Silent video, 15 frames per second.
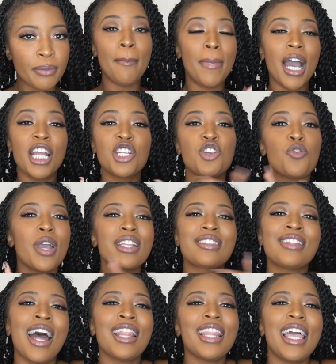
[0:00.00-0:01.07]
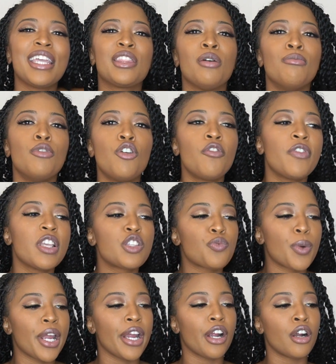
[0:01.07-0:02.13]
And mind you, it's not like the movies
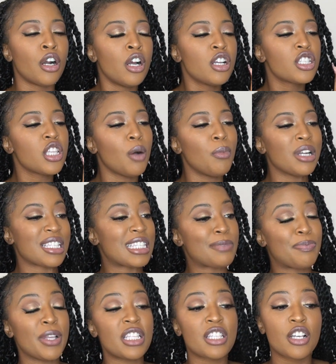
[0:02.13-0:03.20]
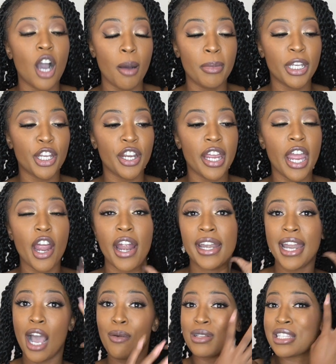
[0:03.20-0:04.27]
where someone spits gum in your hair
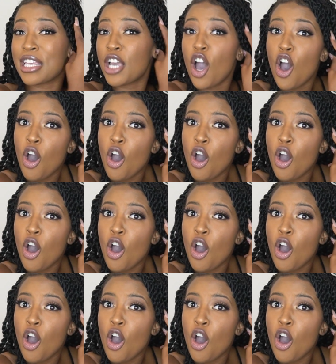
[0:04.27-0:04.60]
and now it's like,